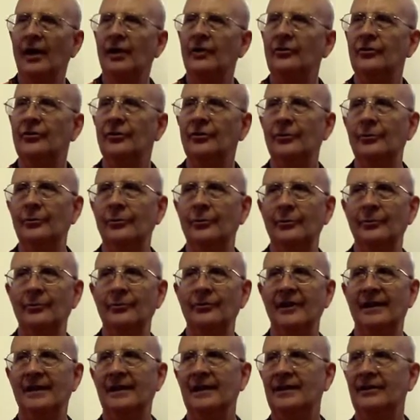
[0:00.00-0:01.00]
to
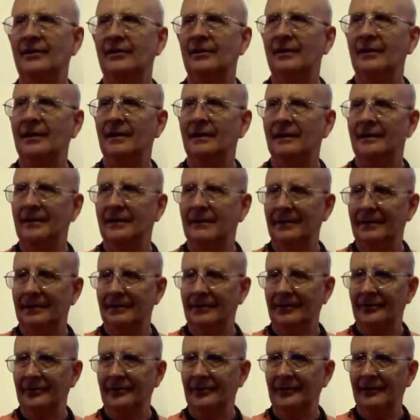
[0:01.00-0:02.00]
the
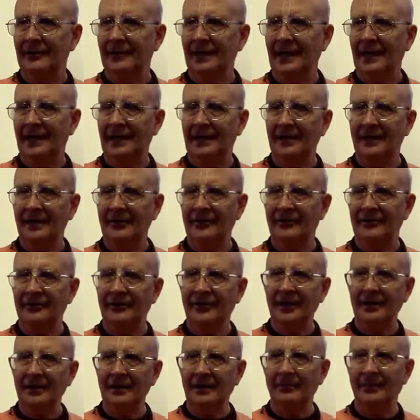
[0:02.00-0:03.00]

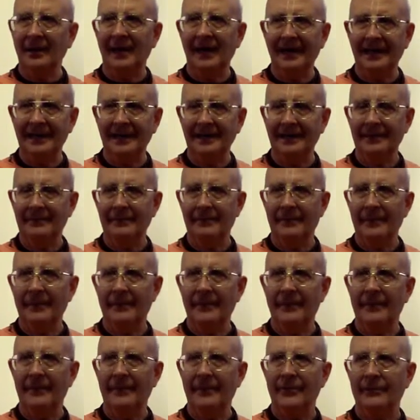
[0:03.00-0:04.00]
subtle body
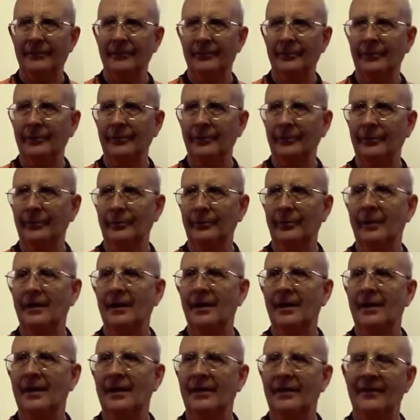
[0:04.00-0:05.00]
through
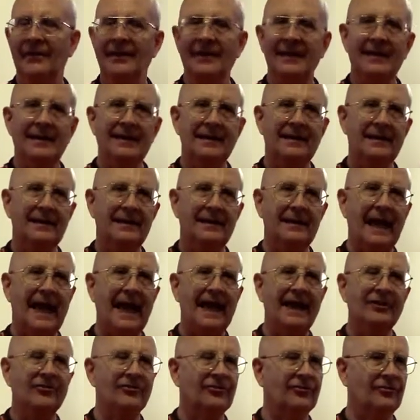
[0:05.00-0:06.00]
the
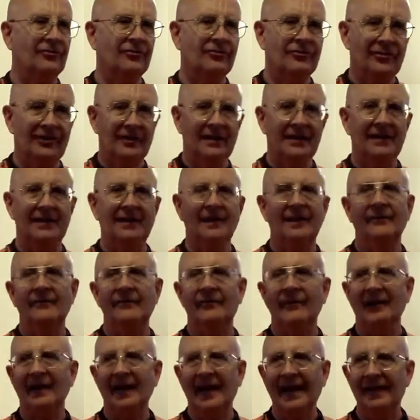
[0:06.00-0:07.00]
agency of
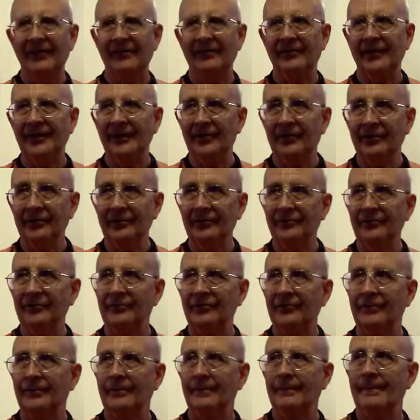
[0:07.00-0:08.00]
the life airs
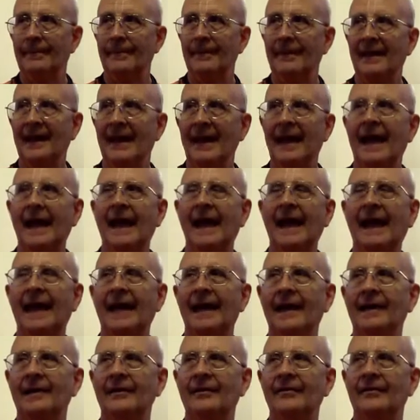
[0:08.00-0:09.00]

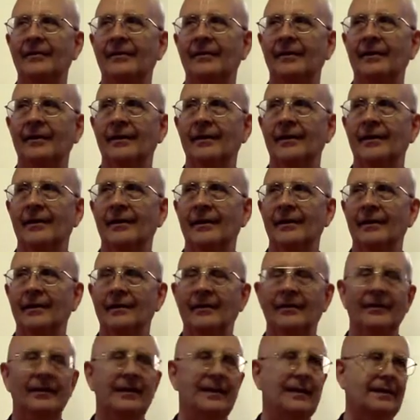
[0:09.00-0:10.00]
and
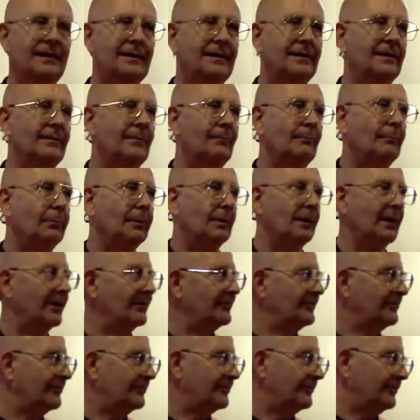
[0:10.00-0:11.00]
the
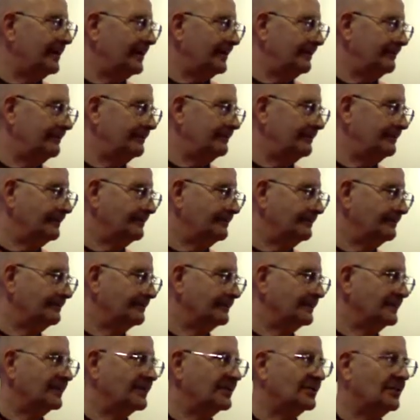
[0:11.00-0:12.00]
bloodstream.
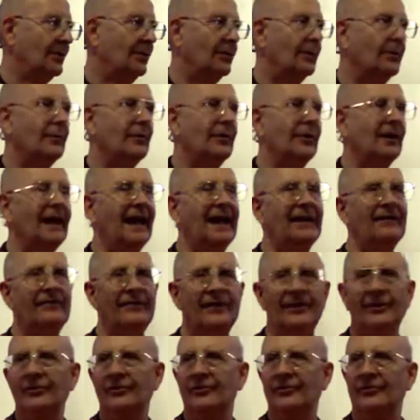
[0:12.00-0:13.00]
So the life
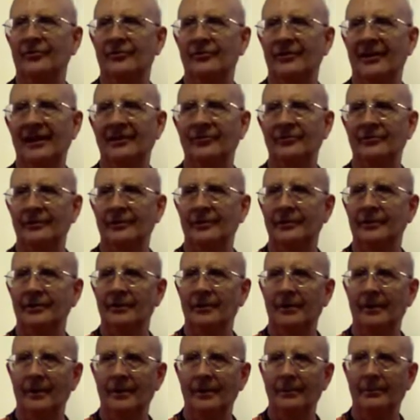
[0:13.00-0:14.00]
airs in Sanskrit are
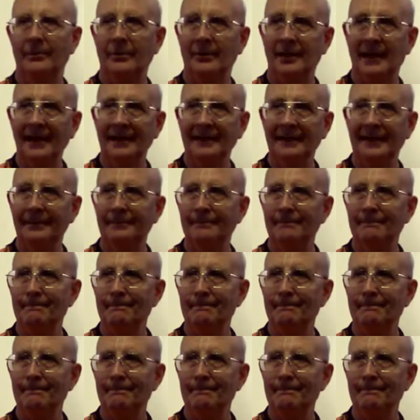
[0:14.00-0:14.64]
called prana,